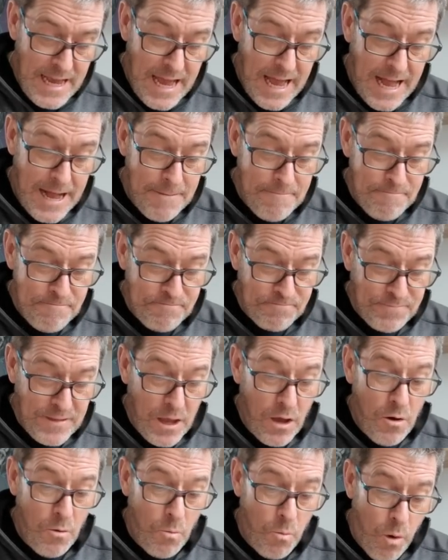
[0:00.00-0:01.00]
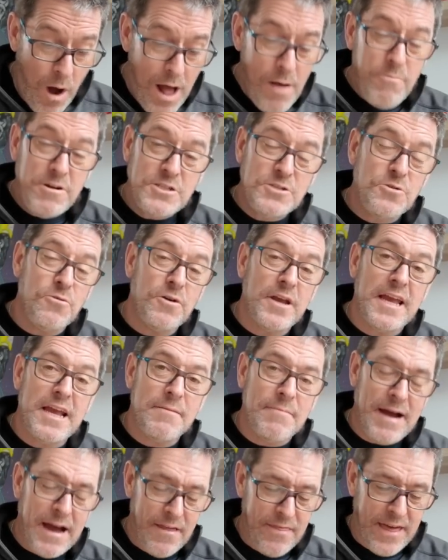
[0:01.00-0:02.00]
While we're talking
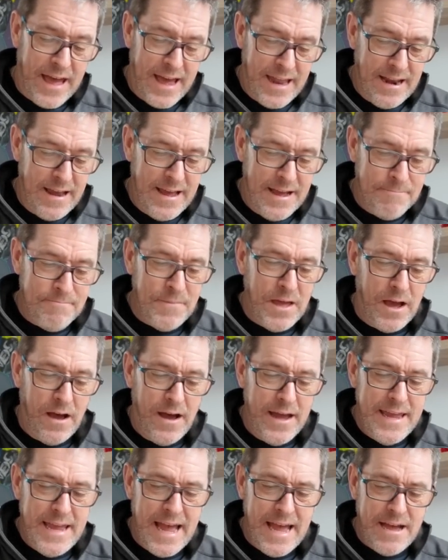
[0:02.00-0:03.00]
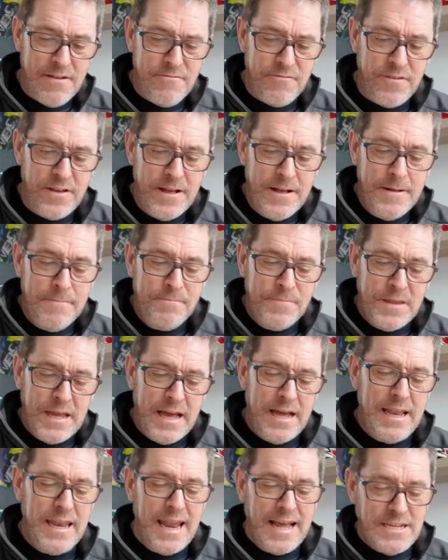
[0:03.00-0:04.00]
about that, I have.
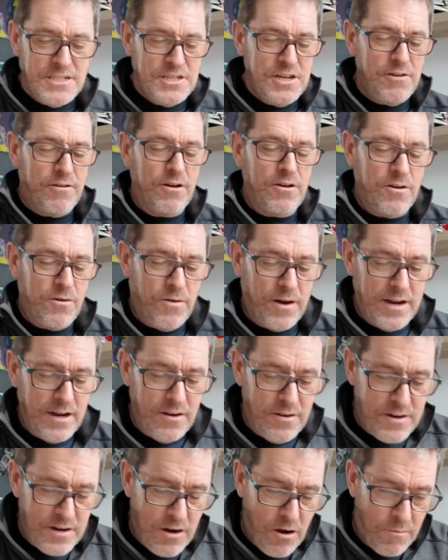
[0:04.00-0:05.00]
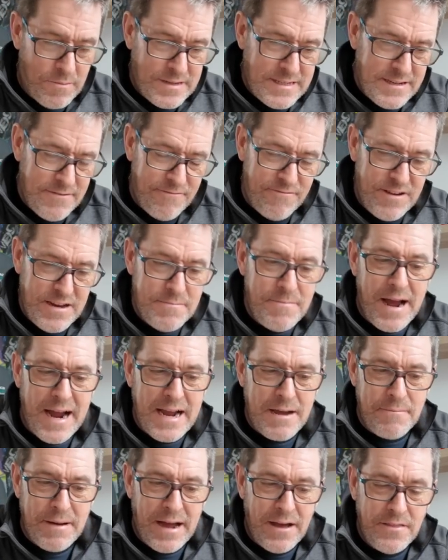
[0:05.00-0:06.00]
Last year I got quite a lot of comment and feedback
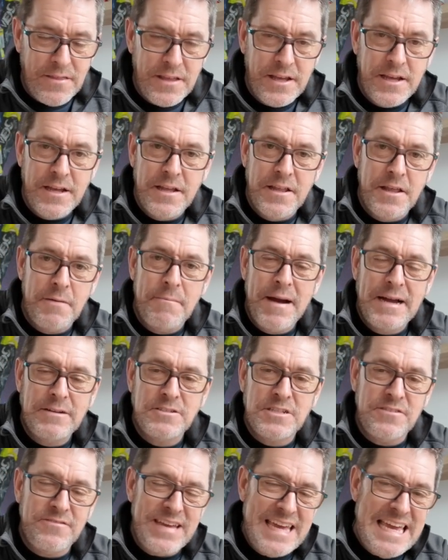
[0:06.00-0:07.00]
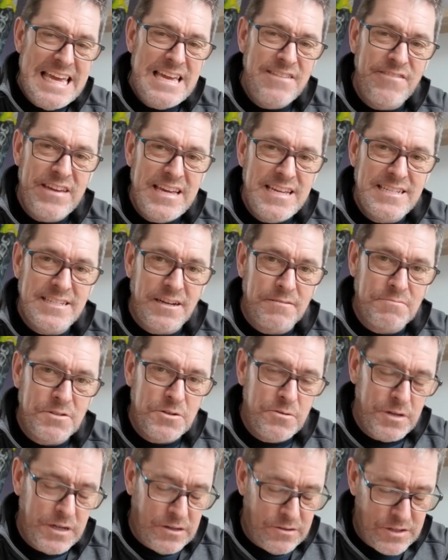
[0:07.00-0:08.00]
about the amount of EVs I'm
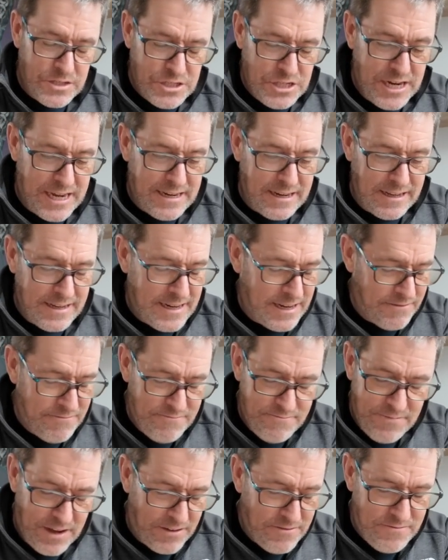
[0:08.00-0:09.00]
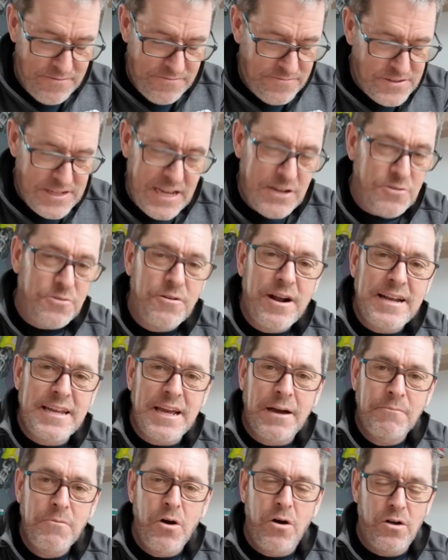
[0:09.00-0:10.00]
doing on the channel, and I've said already
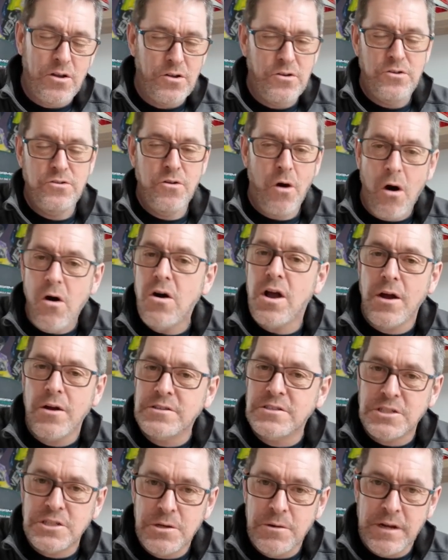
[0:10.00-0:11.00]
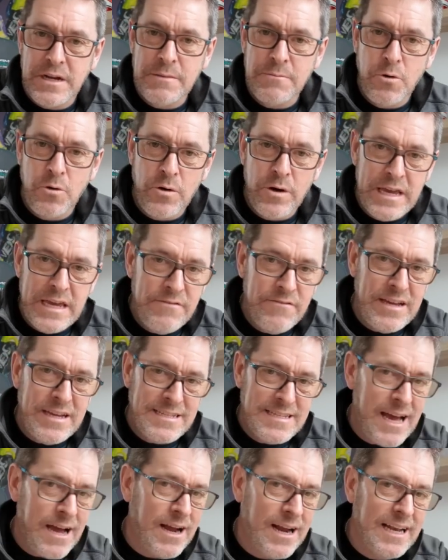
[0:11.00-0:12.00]
I'm not going to do any more EVs.
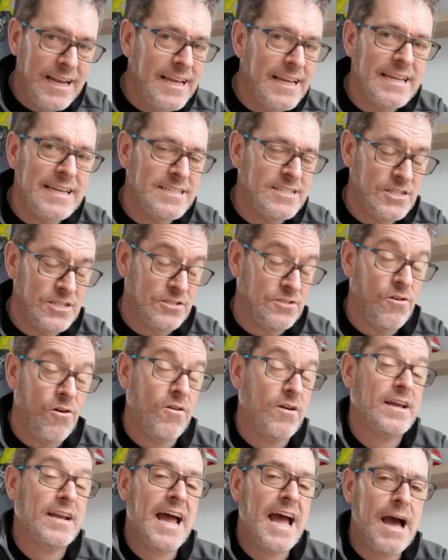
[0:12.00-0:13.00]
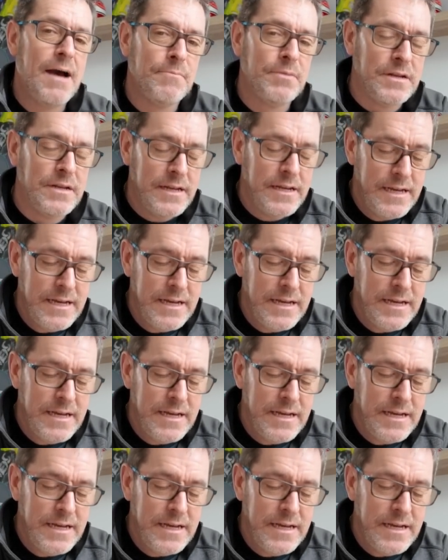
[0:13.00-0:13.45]
That clearly is just not going to happen.